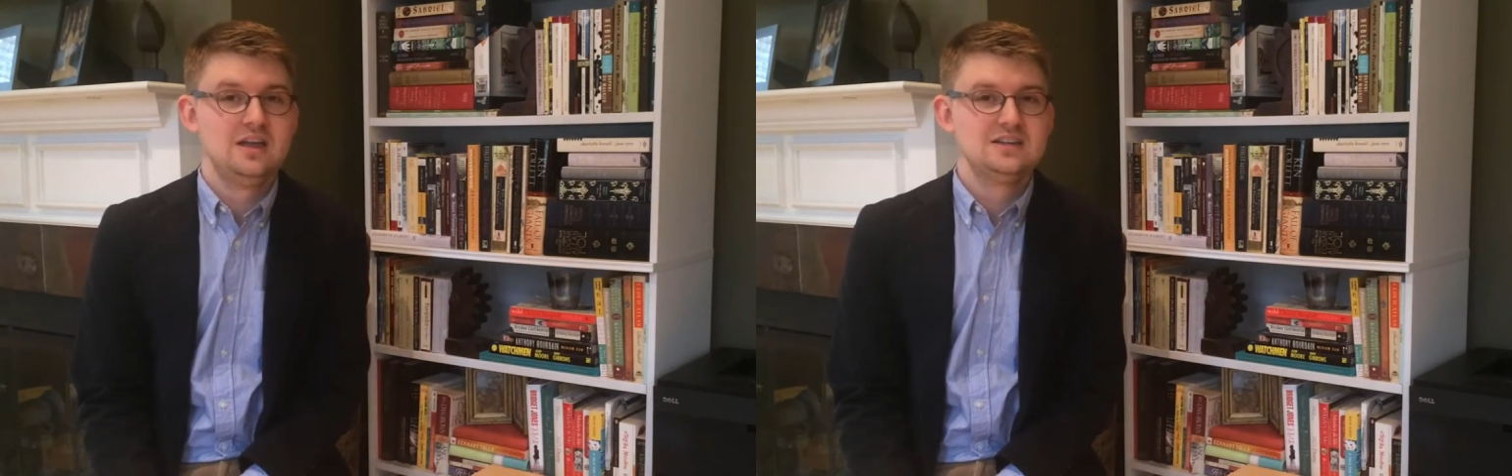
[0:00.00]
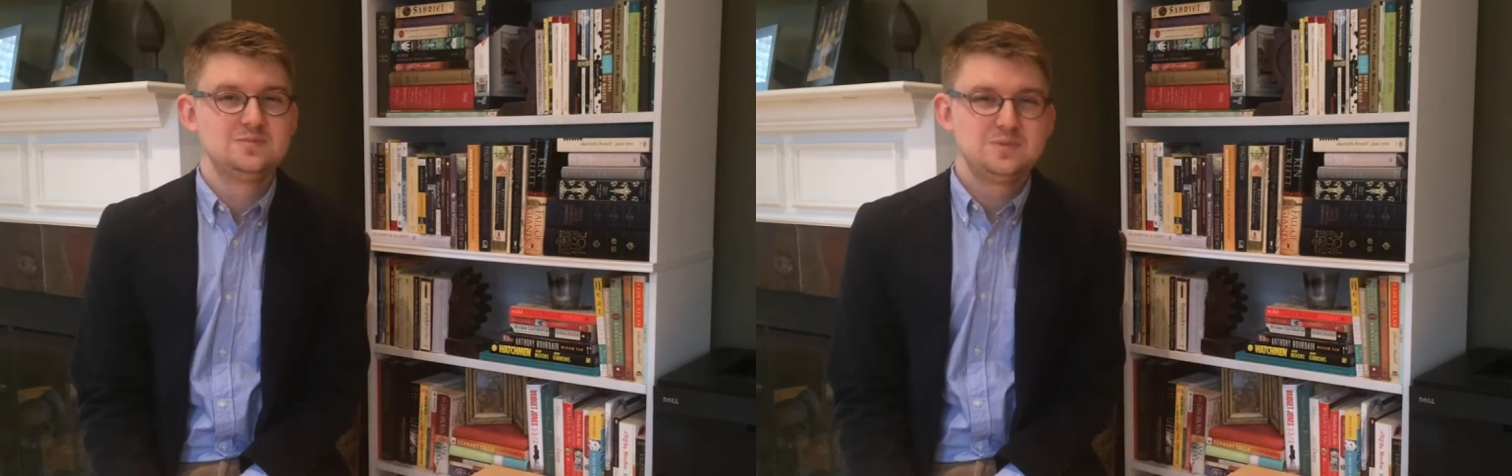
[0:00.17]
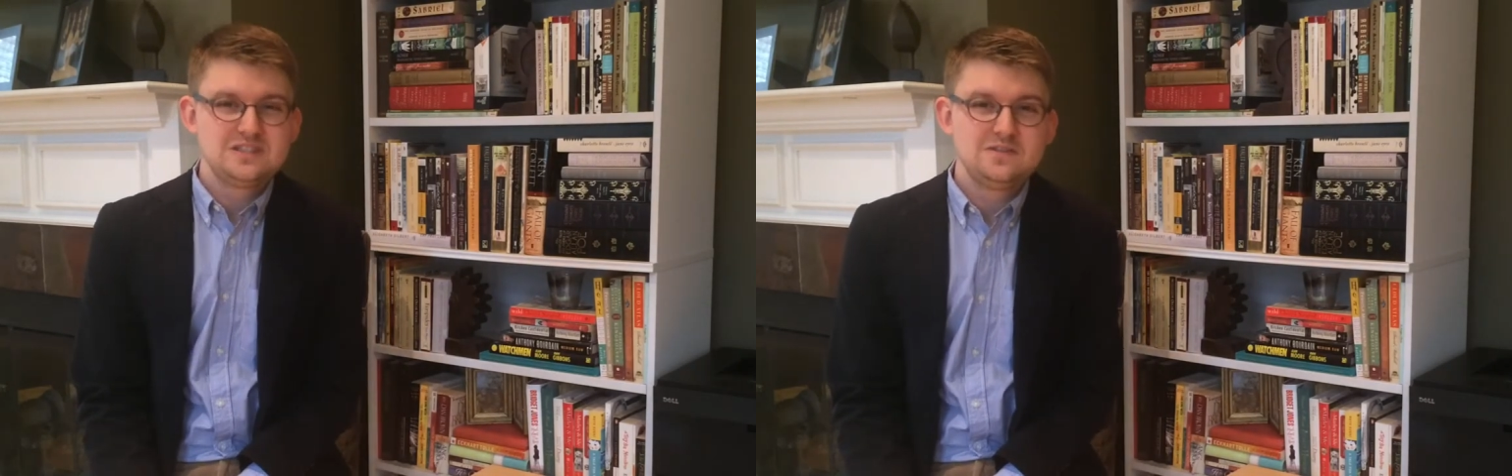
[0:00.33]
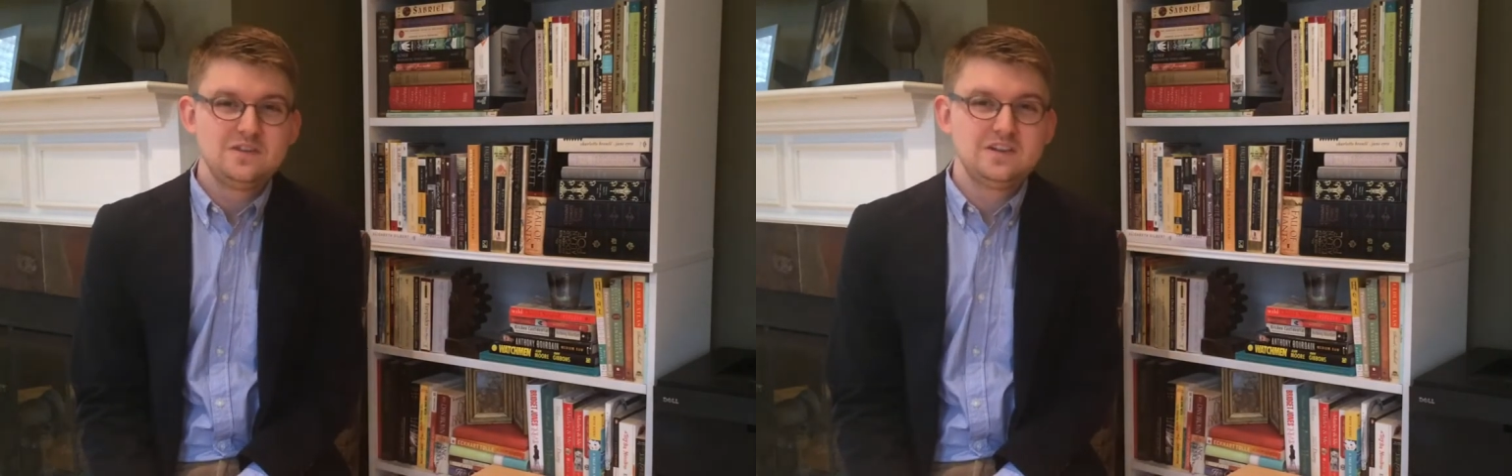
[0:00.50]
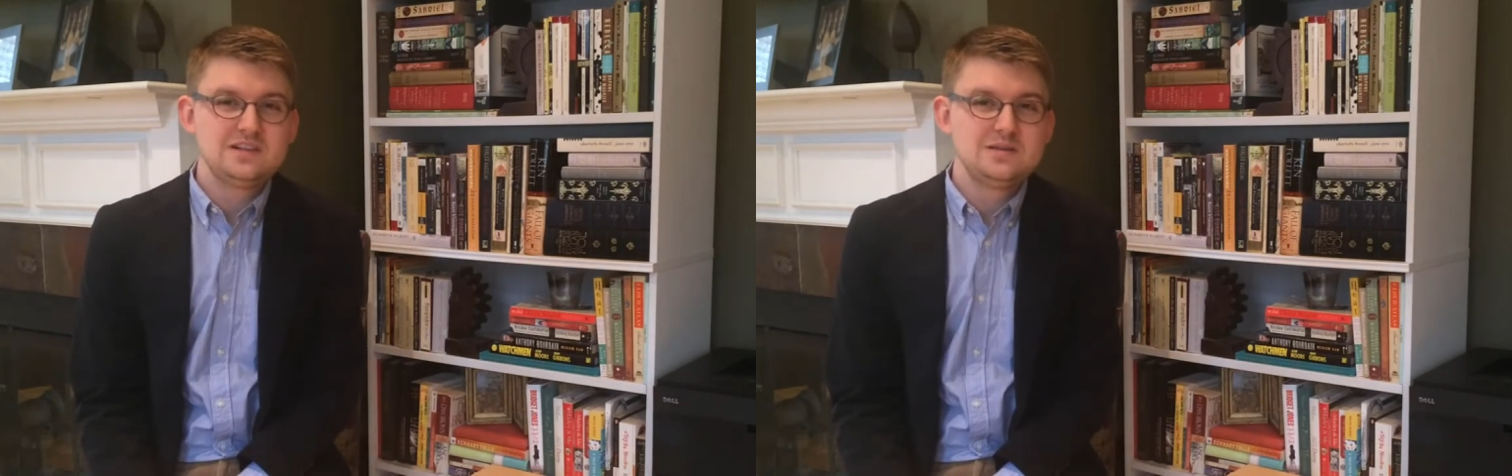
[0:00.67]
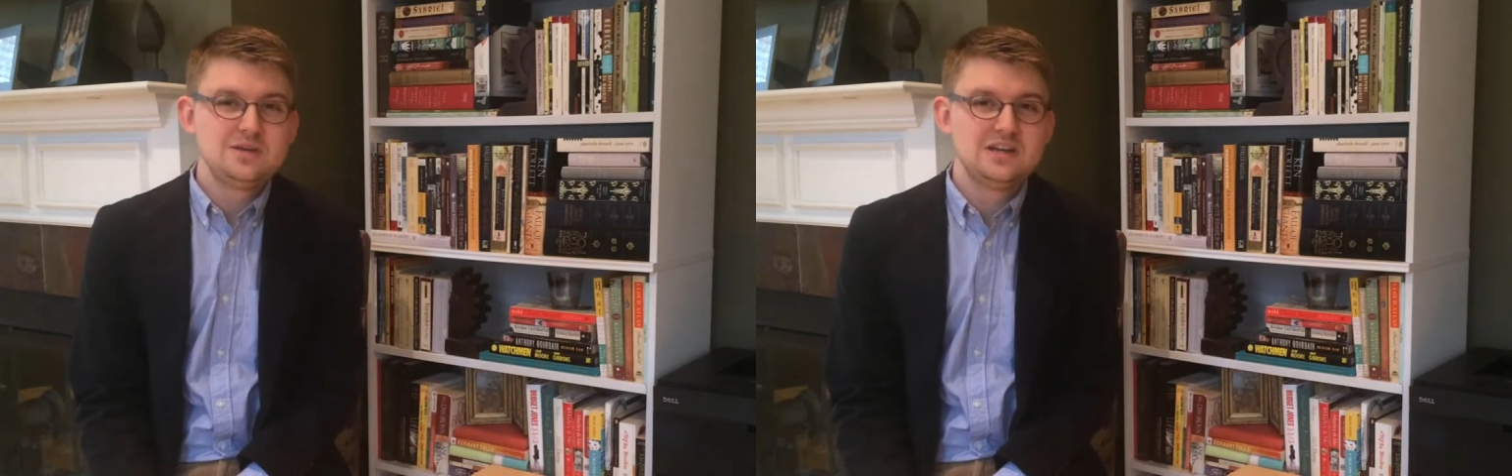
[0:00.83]

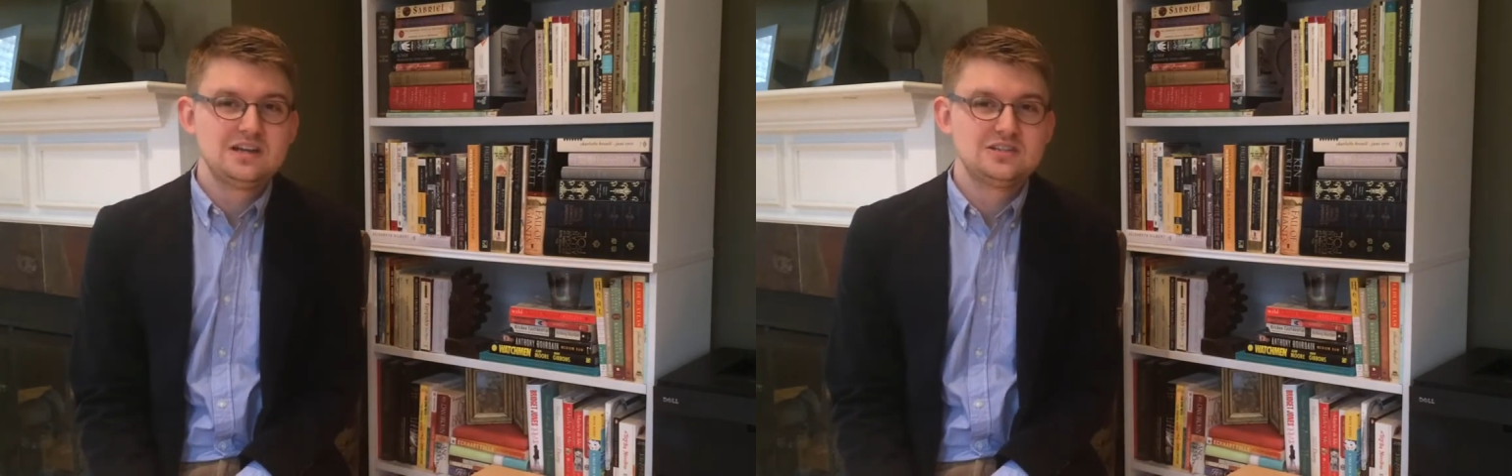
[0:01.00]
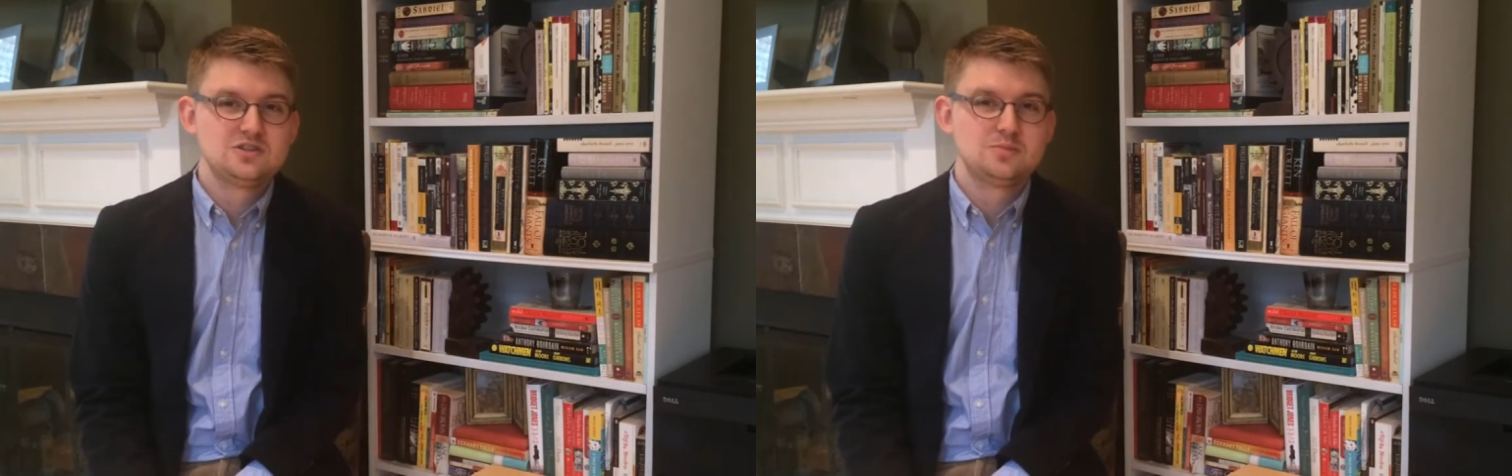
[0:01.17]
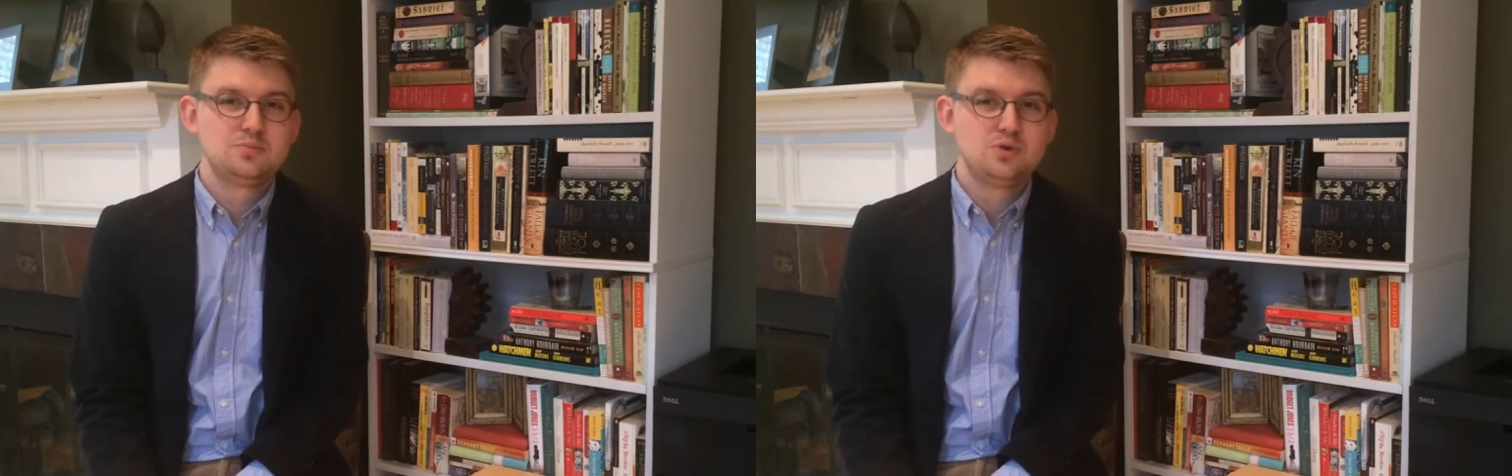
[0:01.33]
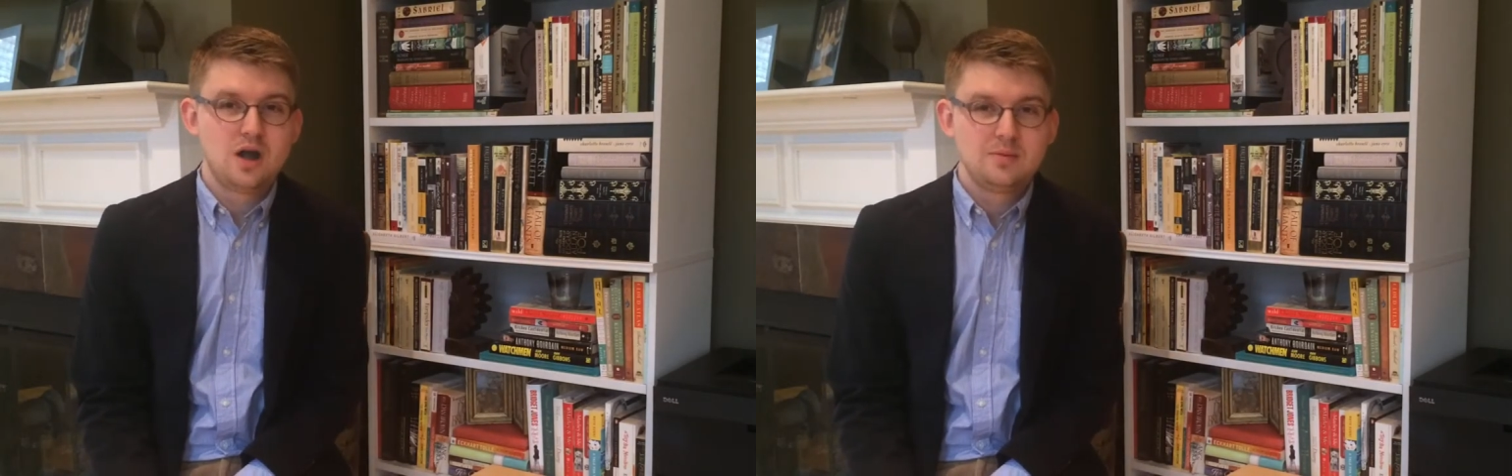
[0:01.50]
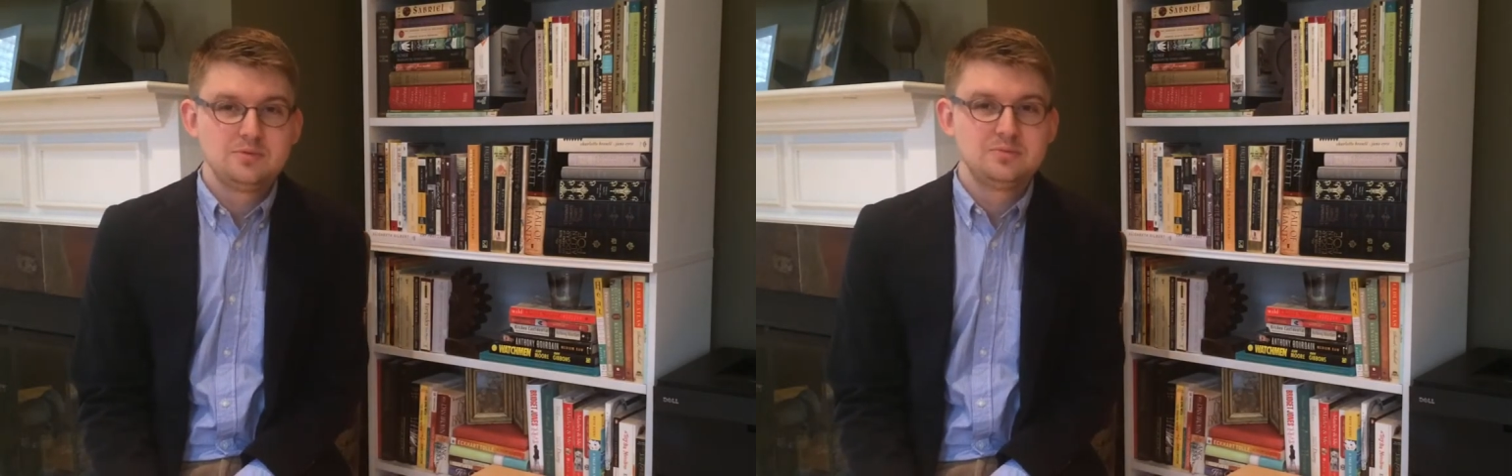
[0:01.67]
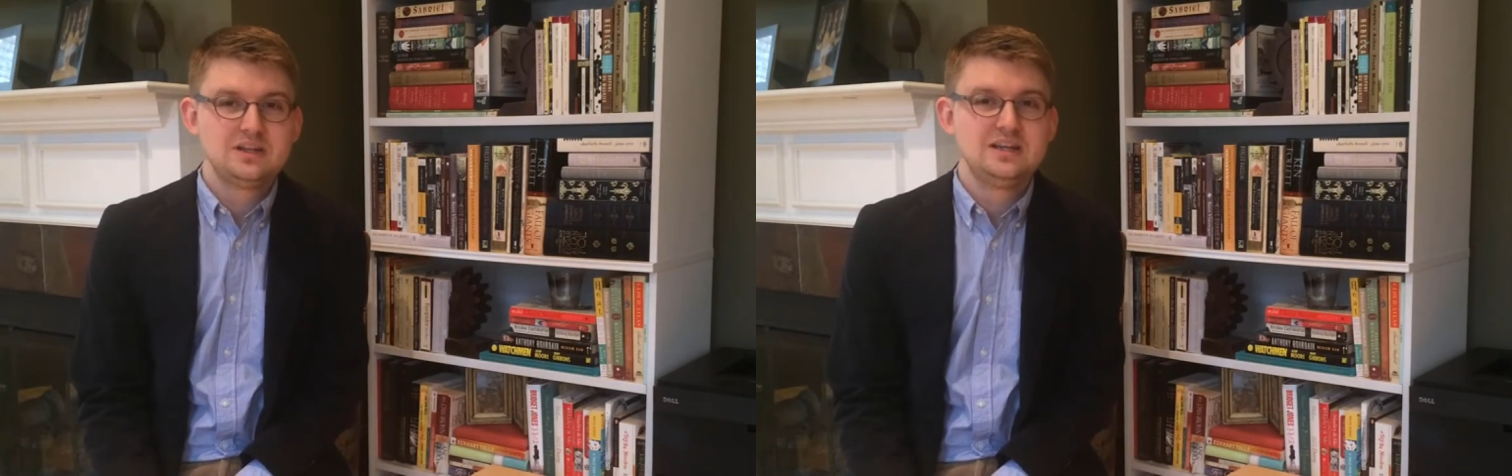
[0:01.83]
specifically because you
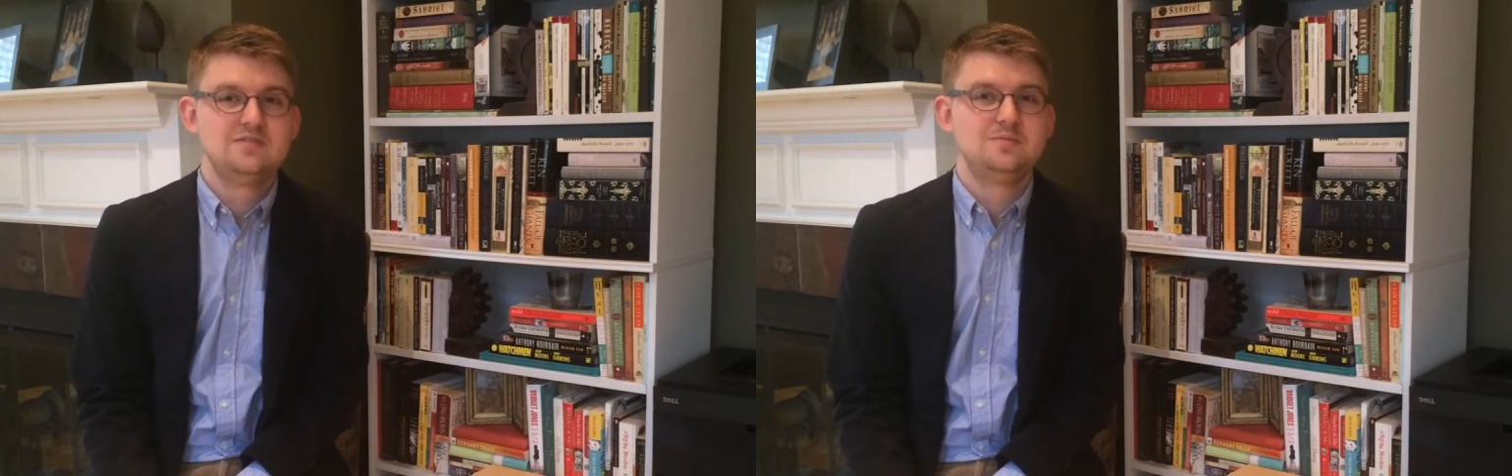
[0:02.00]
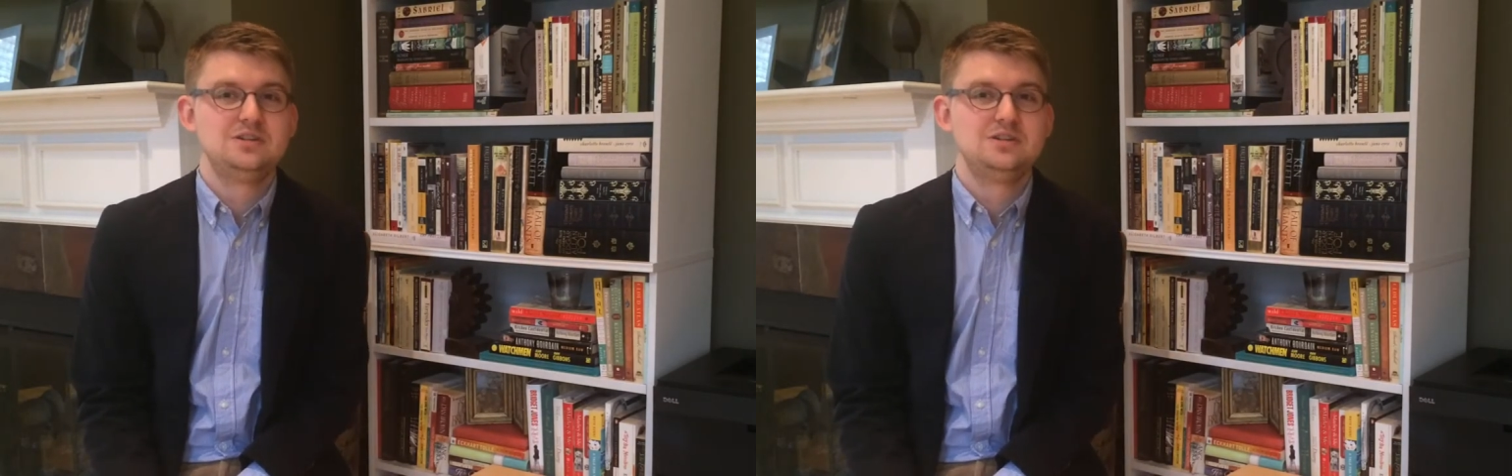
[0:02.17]
probably have